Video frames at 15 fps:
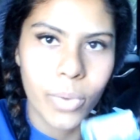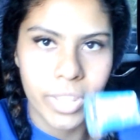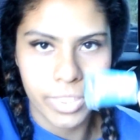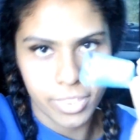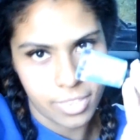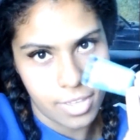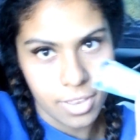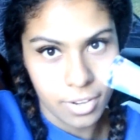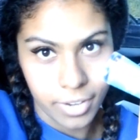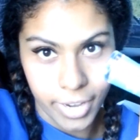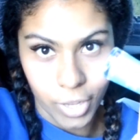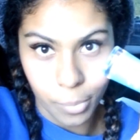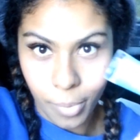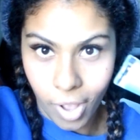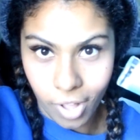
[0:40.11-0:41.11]
with
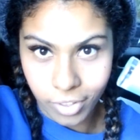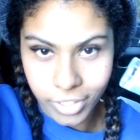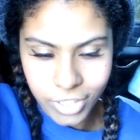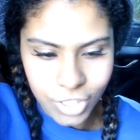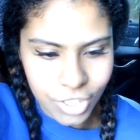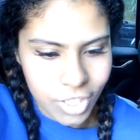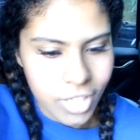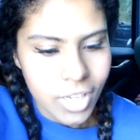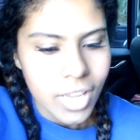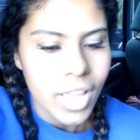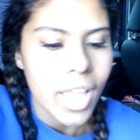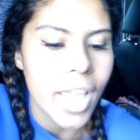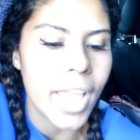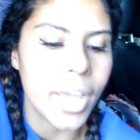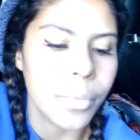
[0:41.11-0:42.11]
nail polish.
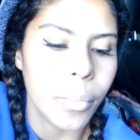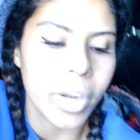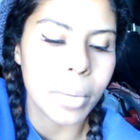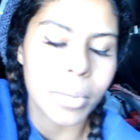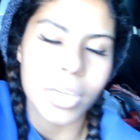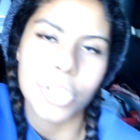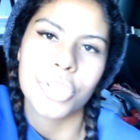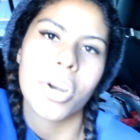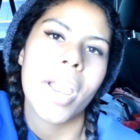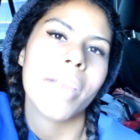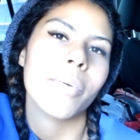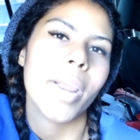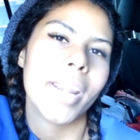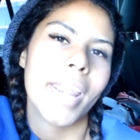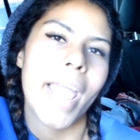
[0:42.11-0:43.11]
And what I'm going to
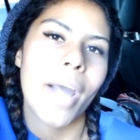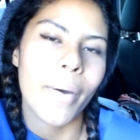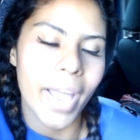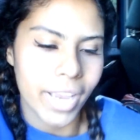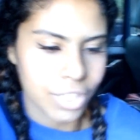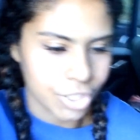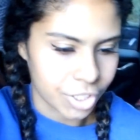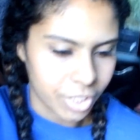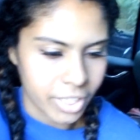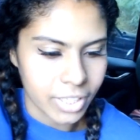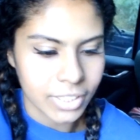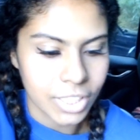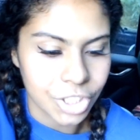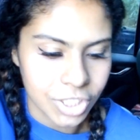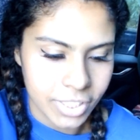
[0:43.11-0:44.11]
try right now, actually,
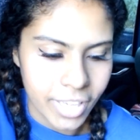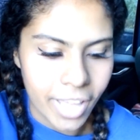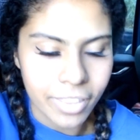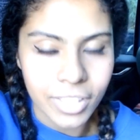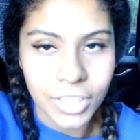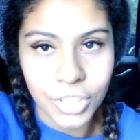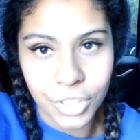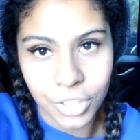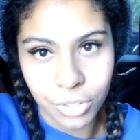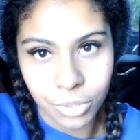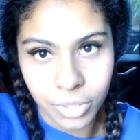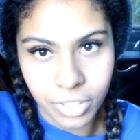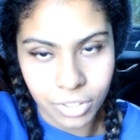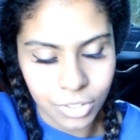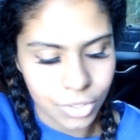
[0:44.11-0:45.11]
because I just got these two
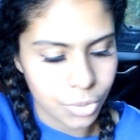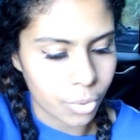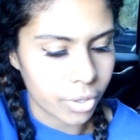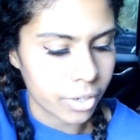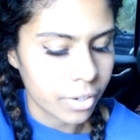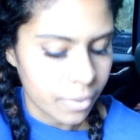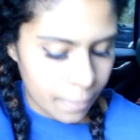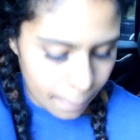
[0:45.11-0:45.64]
in the store,